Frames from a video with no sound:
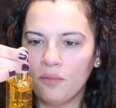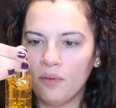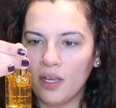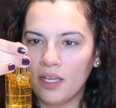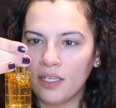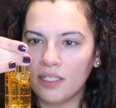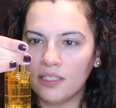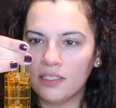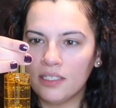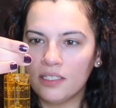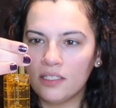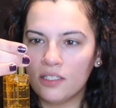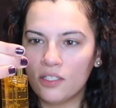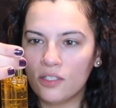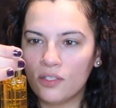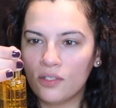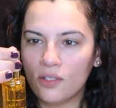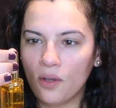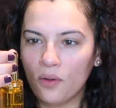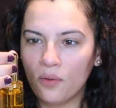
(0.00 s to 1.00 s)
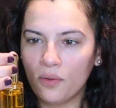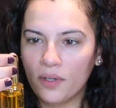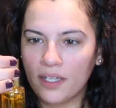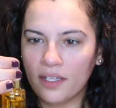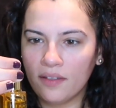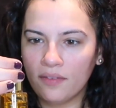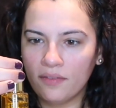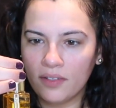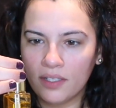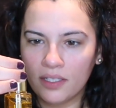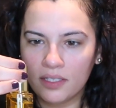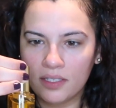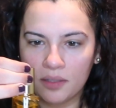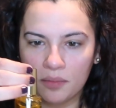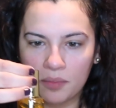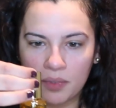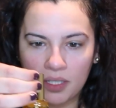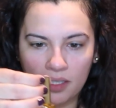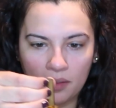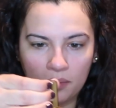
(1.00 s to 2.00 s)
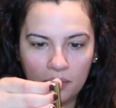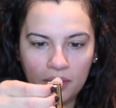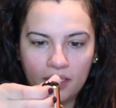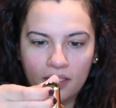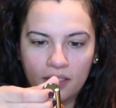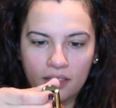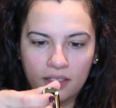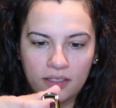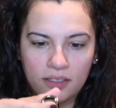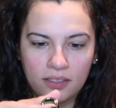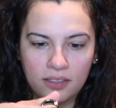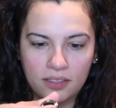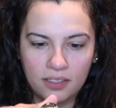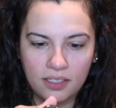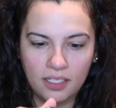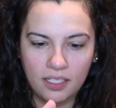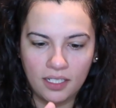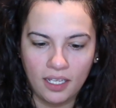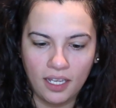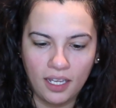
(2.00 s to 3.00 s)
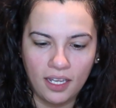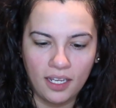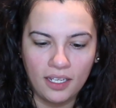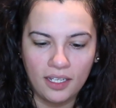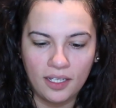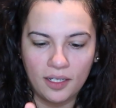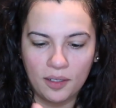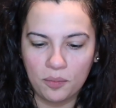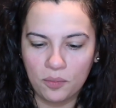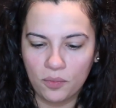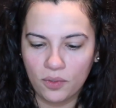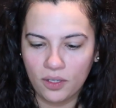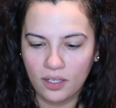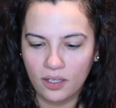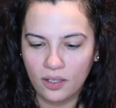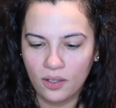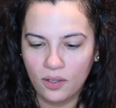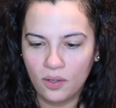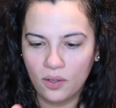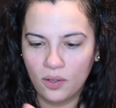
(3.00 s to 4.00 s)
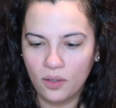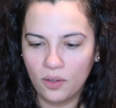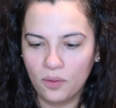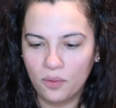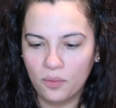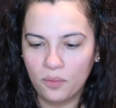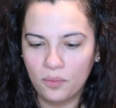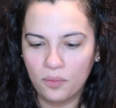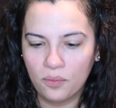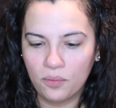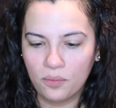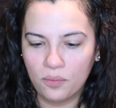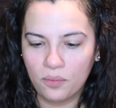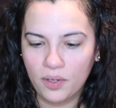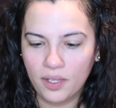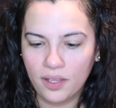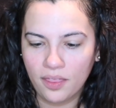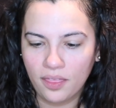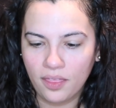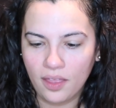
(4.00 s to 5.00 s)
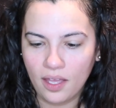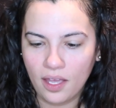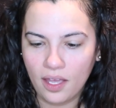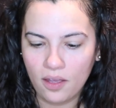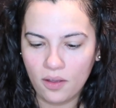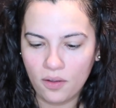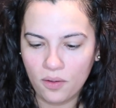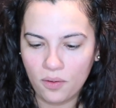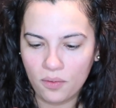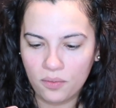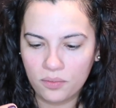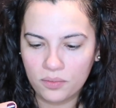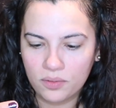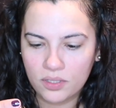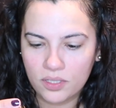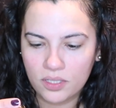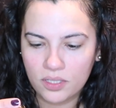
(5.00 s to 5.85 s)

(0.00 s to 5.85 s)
Why is it so iffy to me? Because it came without